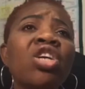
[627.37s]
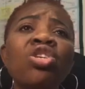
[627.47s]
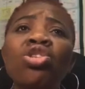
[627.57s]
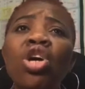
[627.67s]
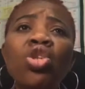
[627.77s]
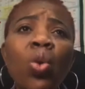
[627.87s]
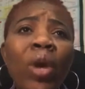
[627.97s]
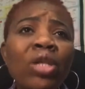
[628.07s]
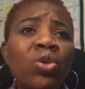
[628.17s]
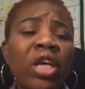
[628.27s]
you don't know
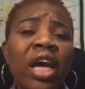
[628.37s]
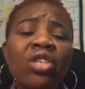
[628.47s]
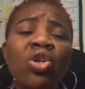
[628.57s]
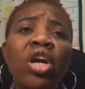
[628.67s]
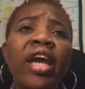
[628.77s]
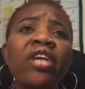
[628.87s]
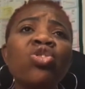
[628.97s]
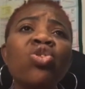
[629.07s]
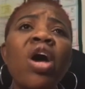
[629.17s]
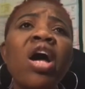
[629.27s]
where to get your
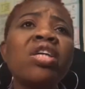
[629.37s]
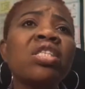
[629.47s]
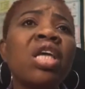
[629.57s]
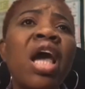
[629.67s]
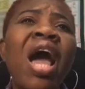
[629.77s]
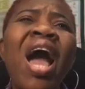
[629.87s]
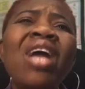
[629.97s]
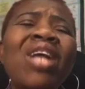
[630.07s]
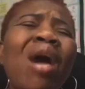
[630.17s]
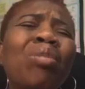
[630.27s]
caterers,
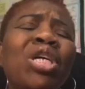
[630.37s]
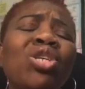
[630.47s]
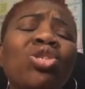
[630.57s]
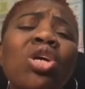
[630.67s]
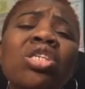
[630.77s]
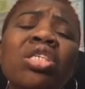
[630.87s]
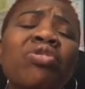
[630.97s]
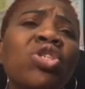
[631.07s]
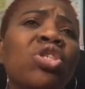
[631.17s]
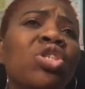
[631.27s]
and I mean, you don't
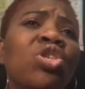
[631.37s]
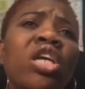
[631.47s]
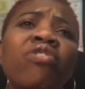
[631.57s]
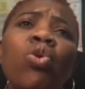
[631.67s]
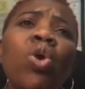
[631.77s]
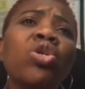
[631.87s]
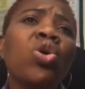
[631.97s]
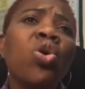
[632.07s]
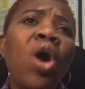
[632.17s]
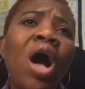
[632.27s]
even want
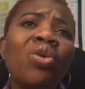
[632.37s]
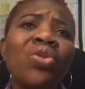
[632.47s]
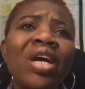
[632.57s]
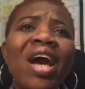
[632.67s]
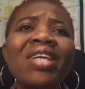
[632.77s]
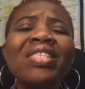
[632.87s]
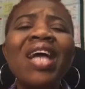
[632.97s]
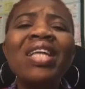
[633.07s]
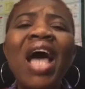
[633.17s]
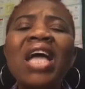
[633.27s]
to go out there and
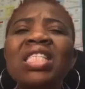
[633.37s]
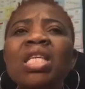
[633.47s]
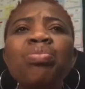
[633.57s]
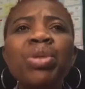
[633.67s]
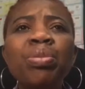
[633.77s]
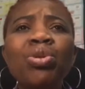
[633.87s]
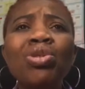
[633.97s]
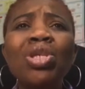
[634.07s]
start asking people.